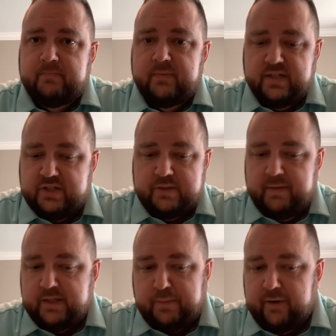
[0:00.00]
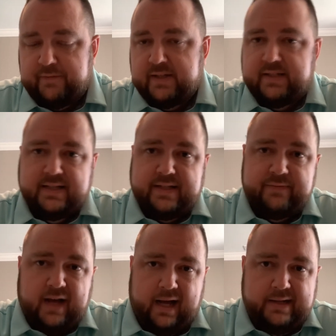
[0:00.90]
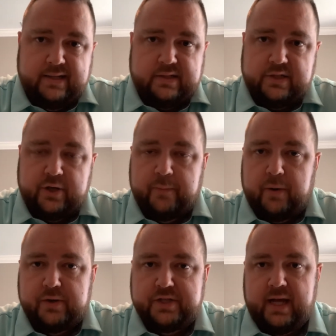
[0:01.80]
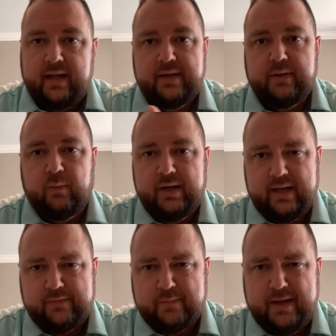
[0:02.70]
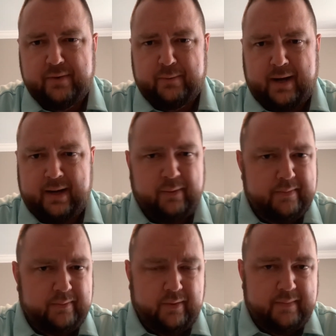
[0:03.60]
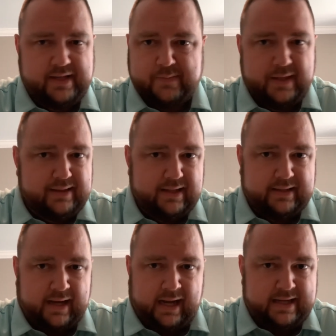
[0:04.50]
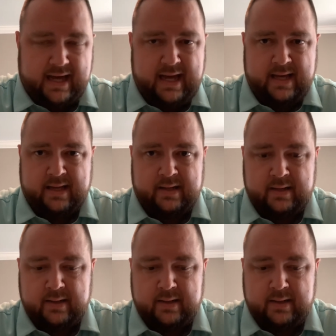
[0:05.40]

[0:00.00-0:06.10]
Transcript: This just makes perfect sense. If God doesn't show partiality, then what gives me the right? What, what makes me think that I can?